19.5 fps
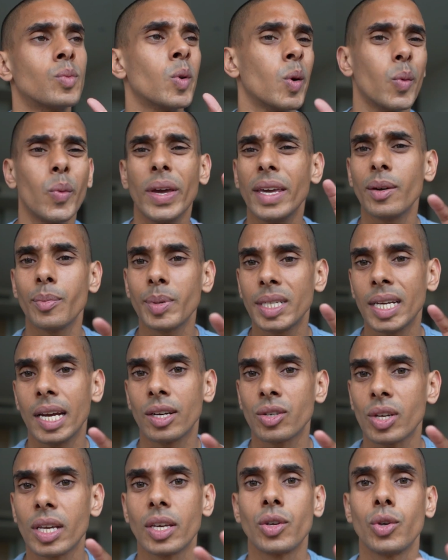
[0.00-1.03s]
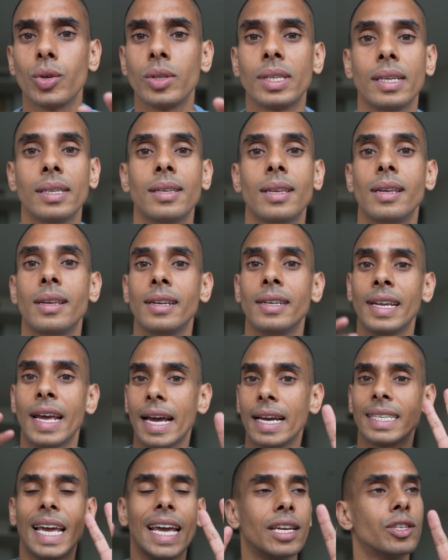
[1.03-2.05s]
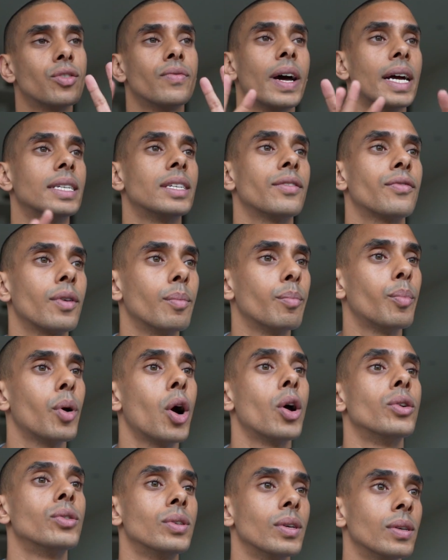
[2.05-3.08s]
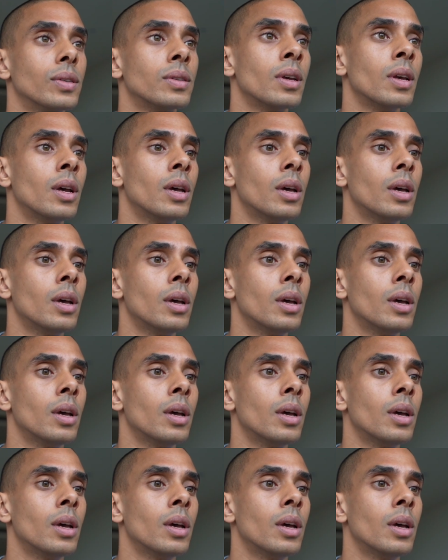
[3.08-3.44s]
but we could potentially use this to detect each of our different poses.